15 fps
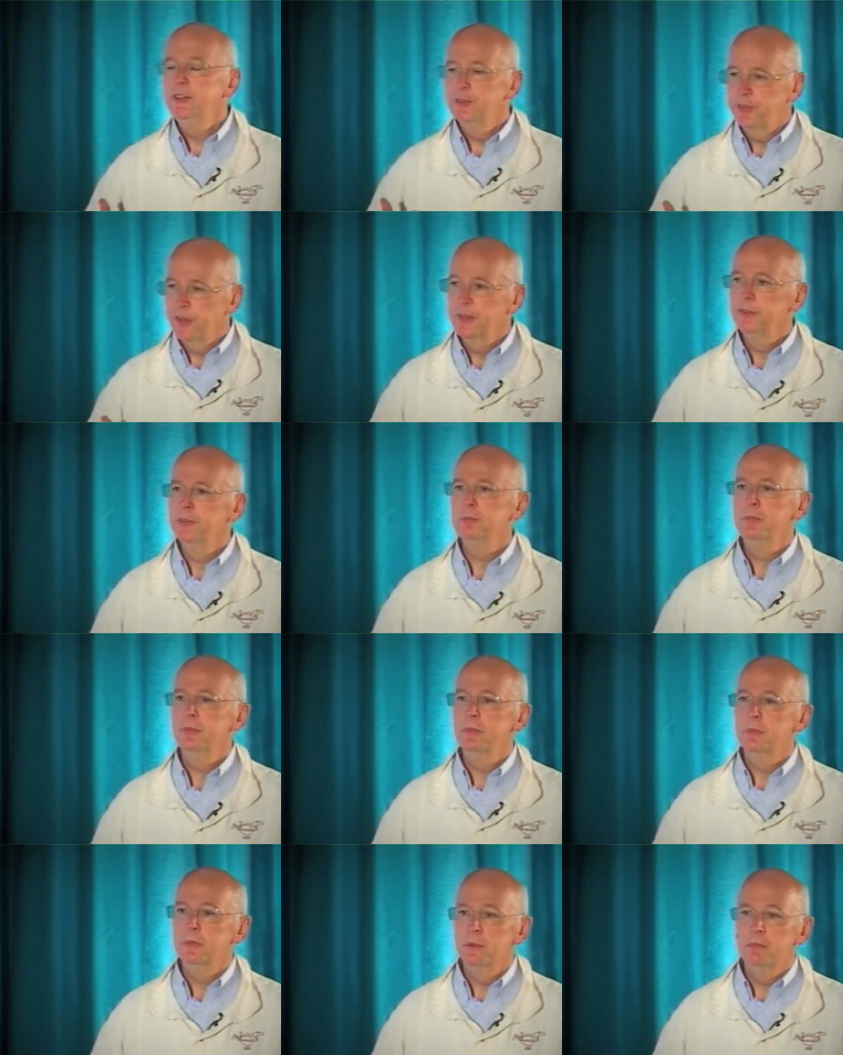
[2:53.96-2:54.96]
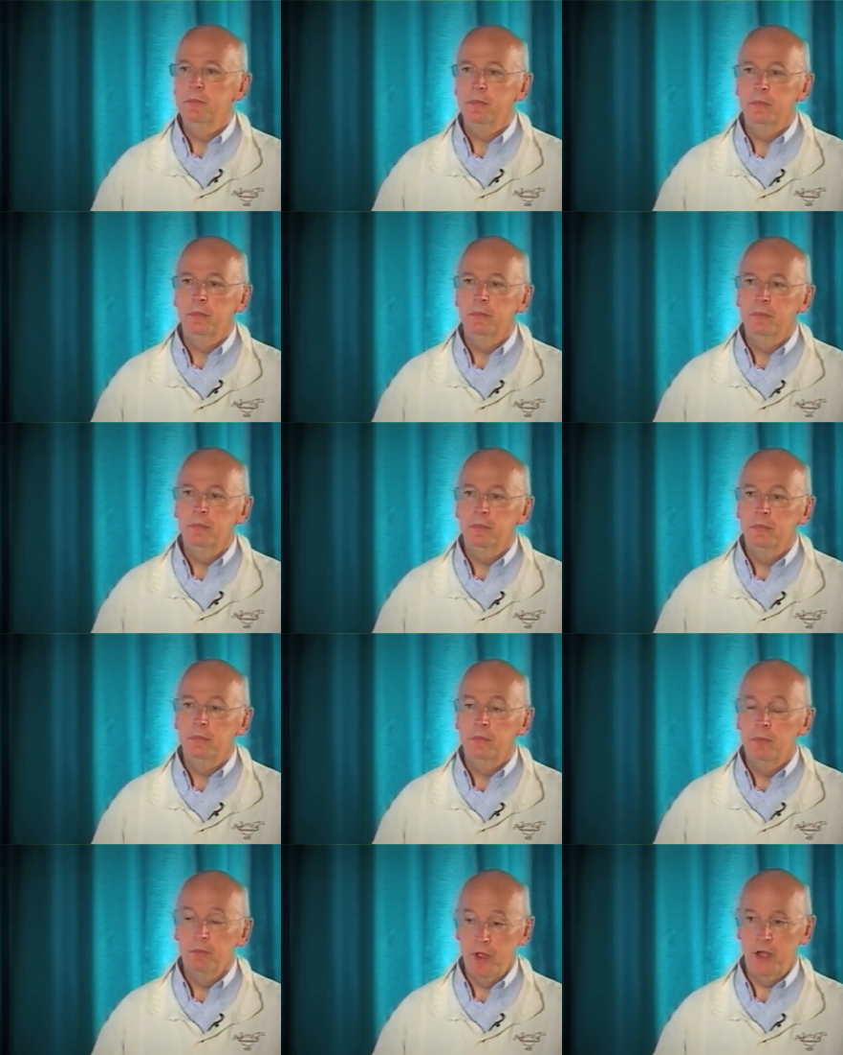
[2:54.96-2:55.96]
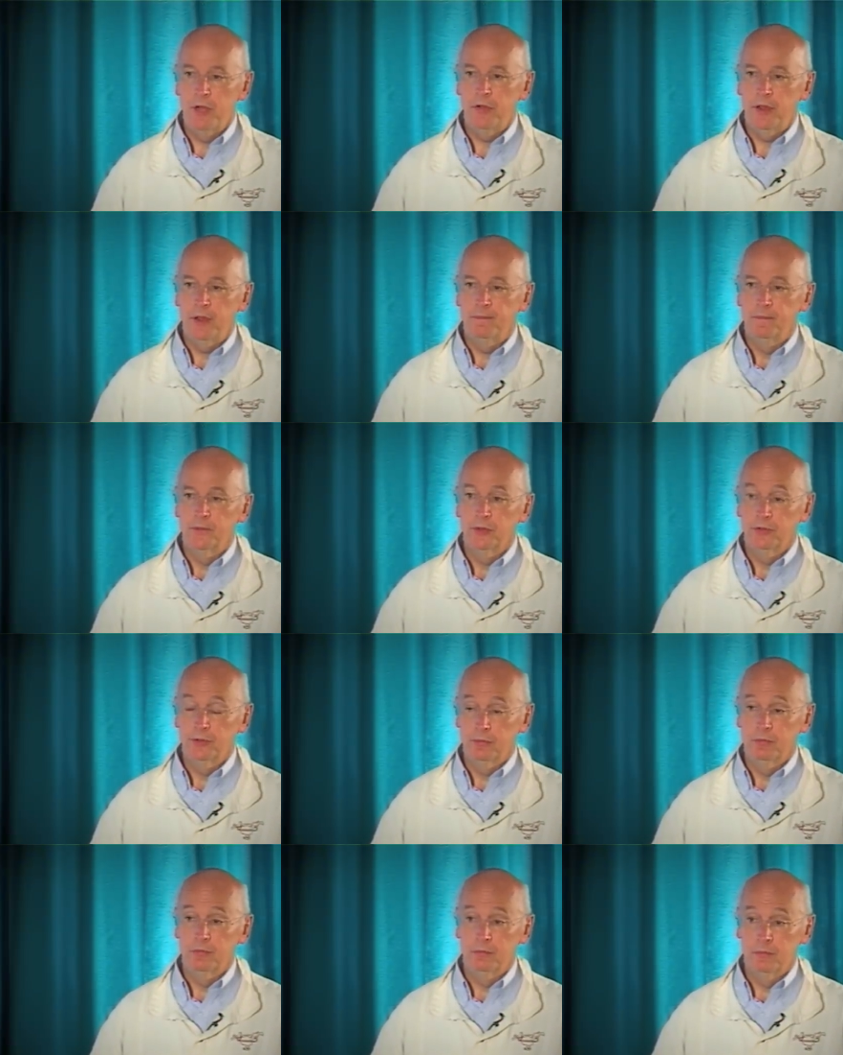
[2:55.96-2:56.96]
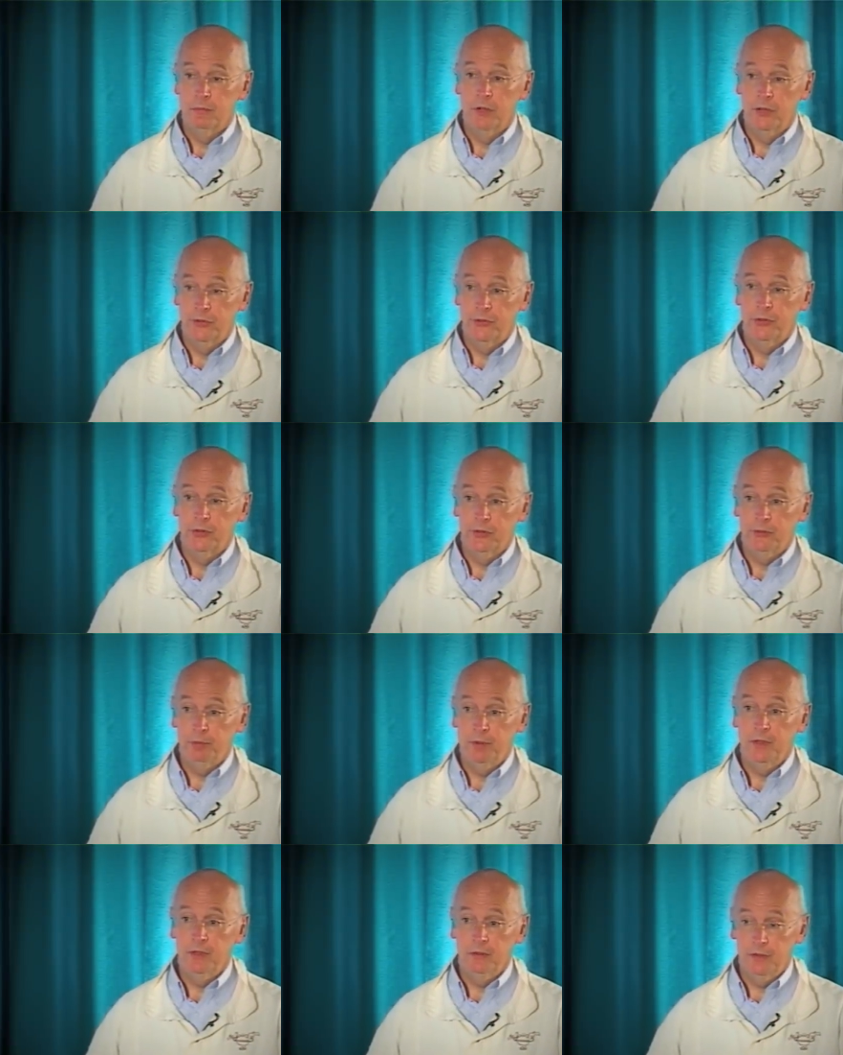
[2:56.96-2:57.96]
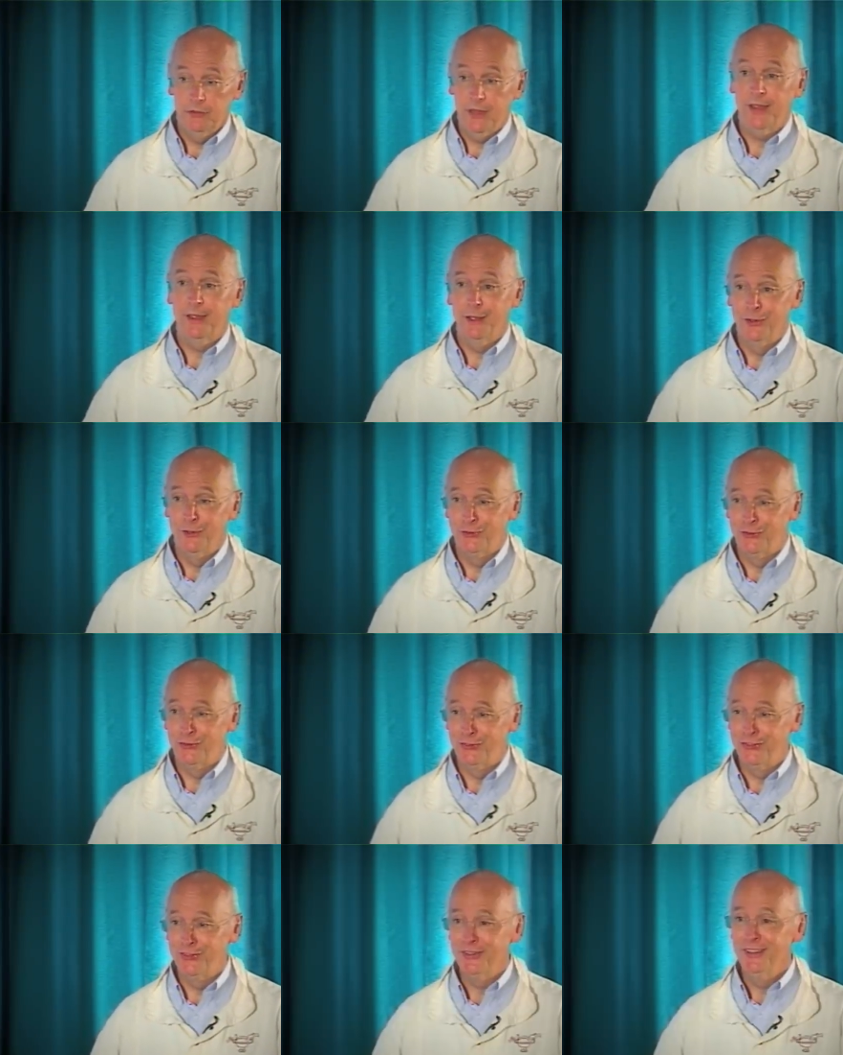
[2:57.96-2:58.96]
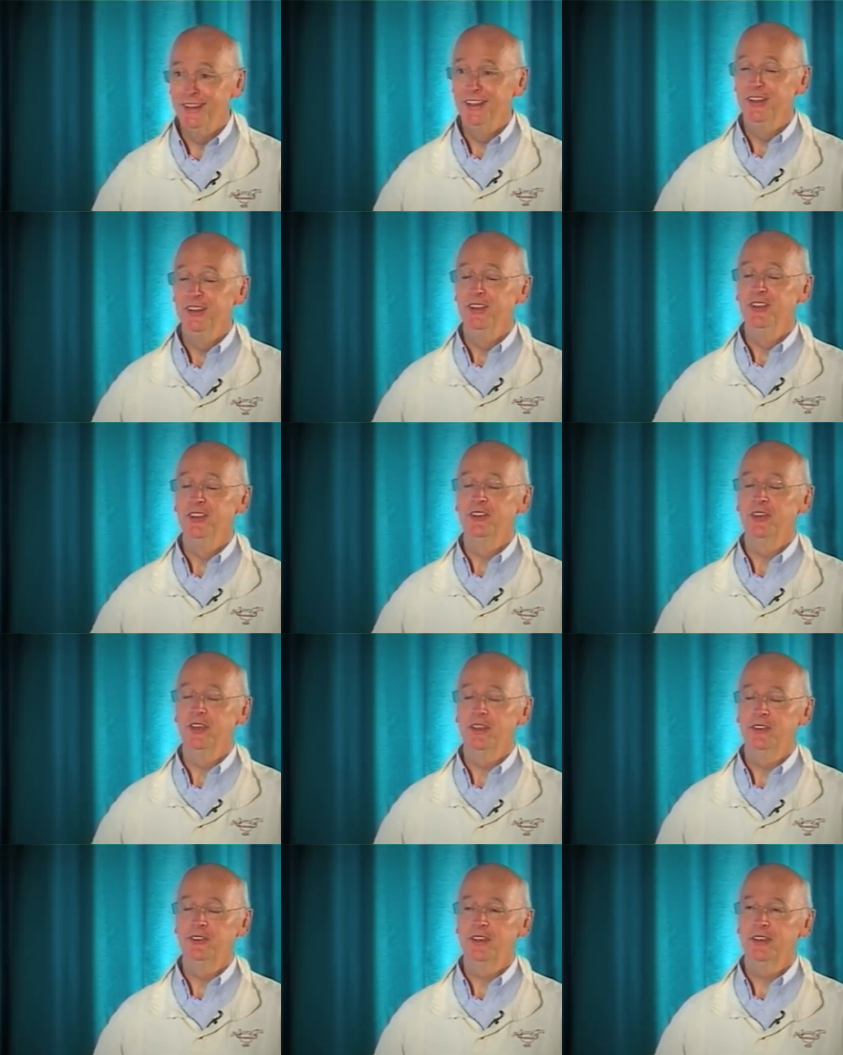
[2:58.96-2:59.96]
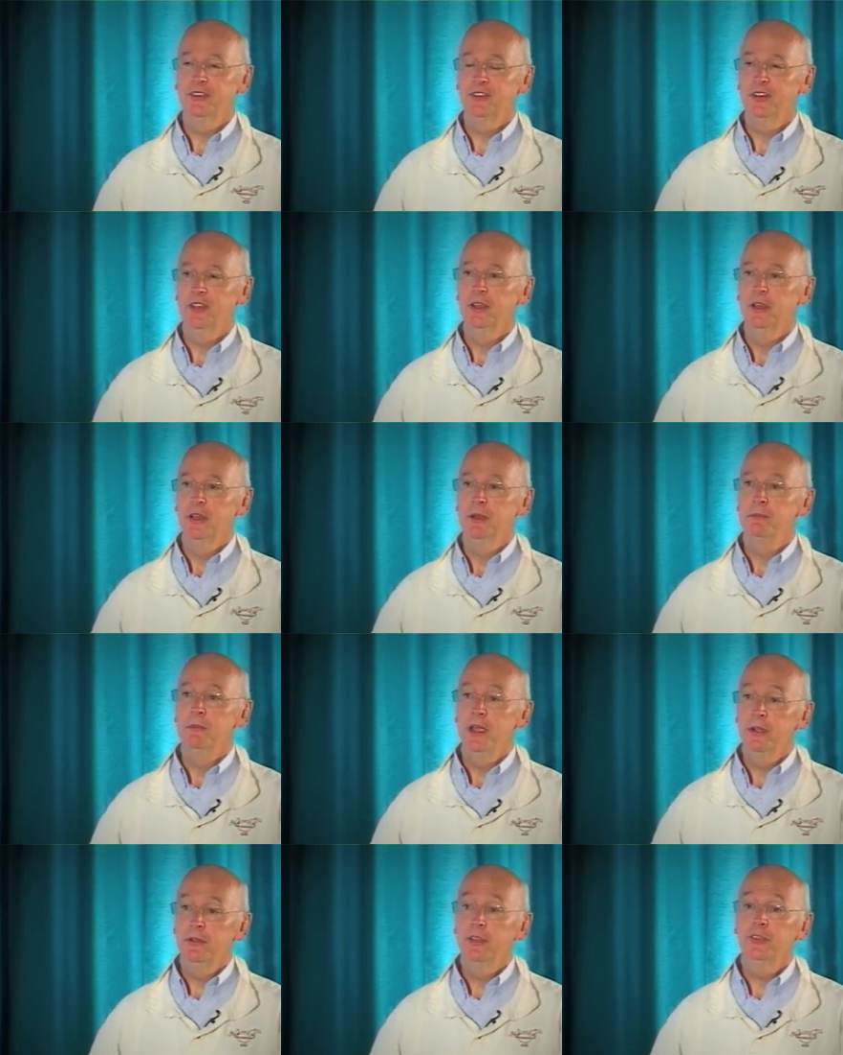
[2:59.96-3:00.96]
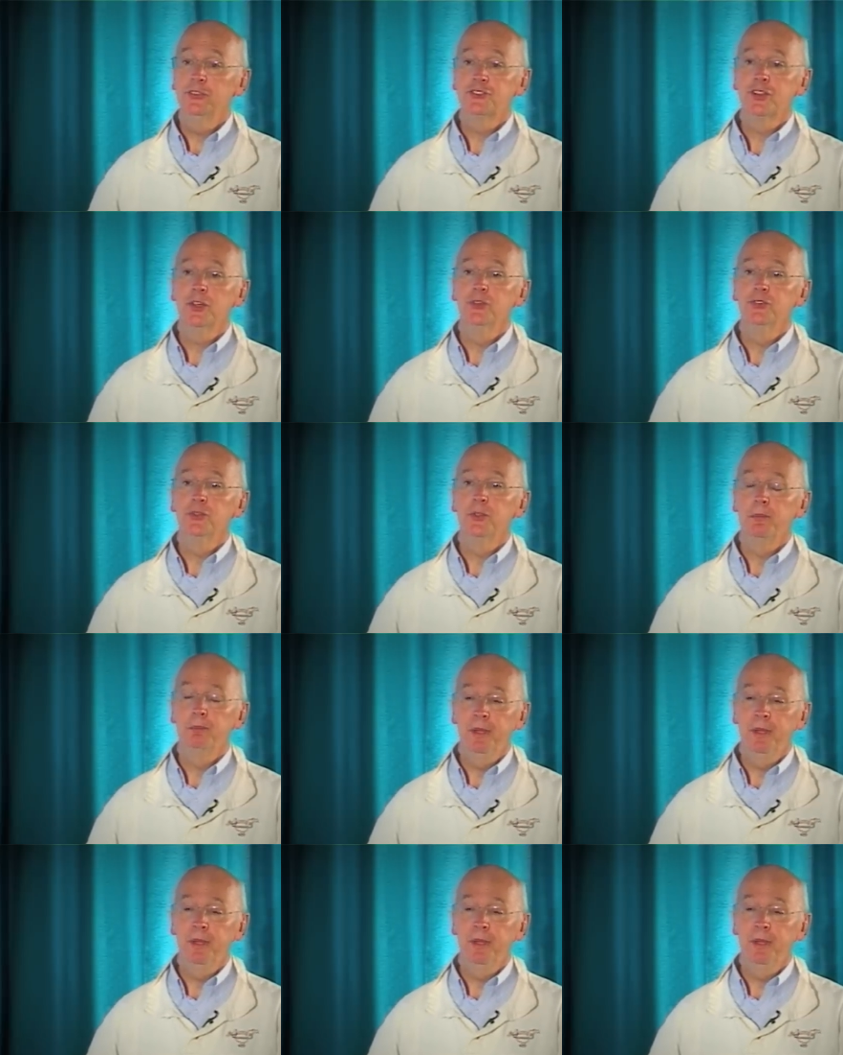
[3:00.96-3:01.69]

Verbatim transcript: defends Mary, because Martha has been attacking her sister. So he says, "Mary has chosen the